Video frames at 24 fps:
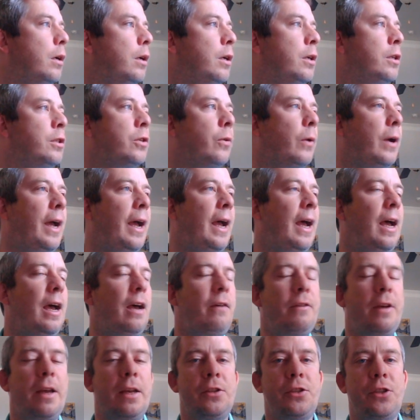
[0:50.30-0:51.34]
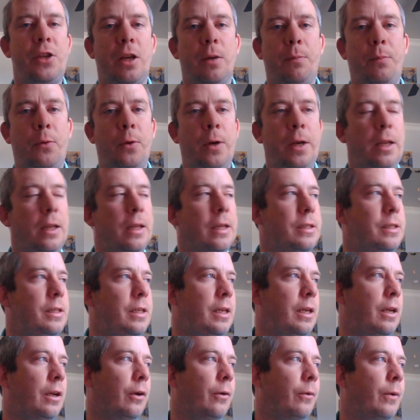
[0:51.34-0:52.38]
So I have a SharePoint list
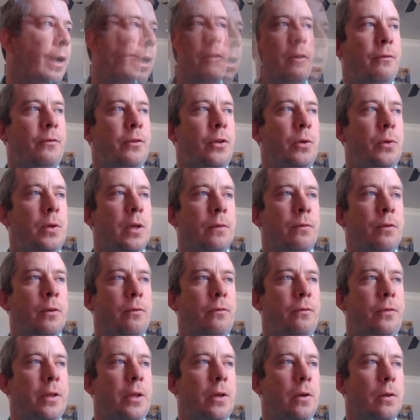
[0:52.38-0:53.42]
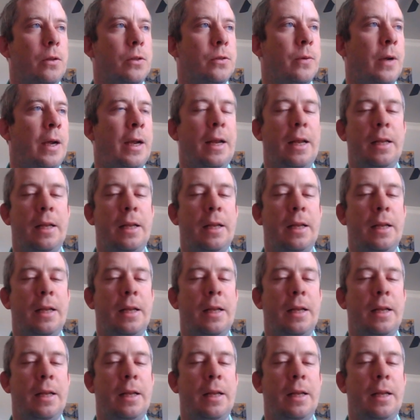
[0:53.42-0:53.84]
here, right? A few different fields, right?